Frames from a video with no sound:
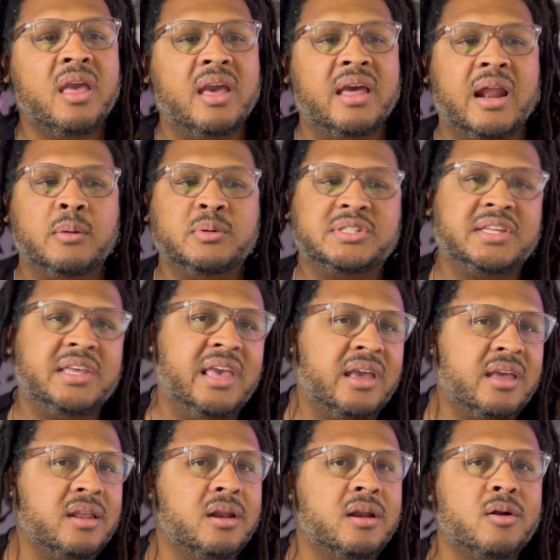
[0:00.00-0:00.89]
And I was
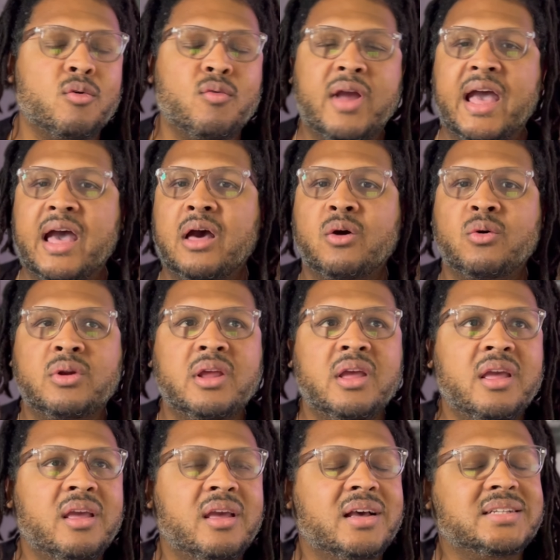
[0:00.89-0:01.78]
kicking it around.
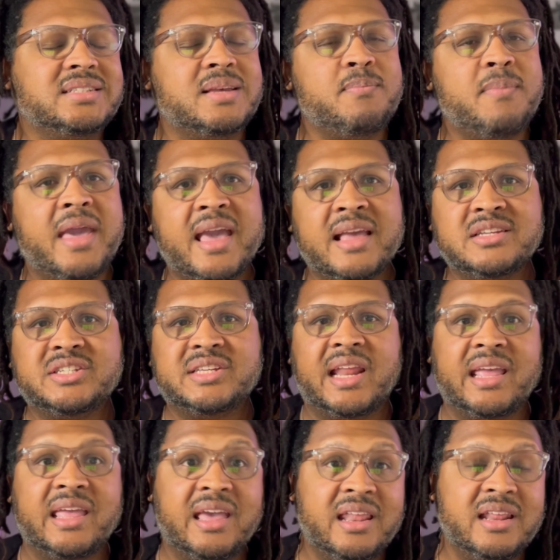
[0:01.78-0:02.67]
I was like, man,
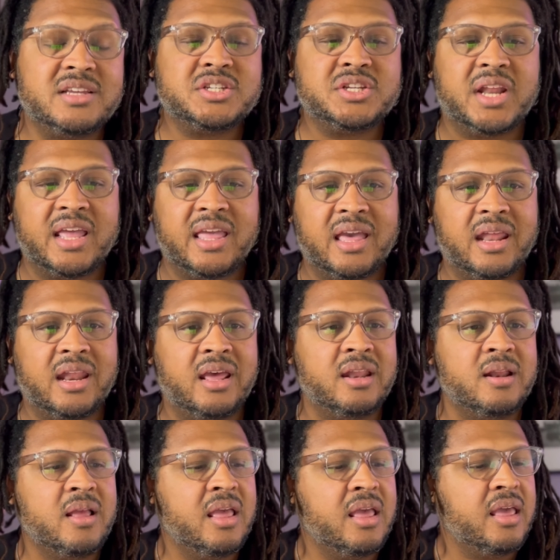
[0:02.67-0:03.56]
should I get it? Should I get
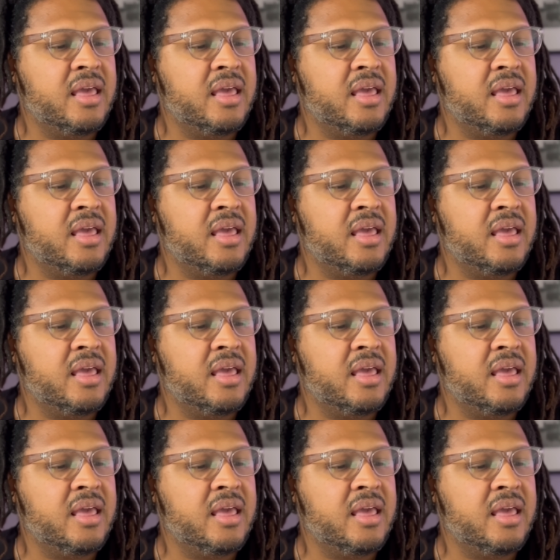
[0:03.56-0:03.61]
it?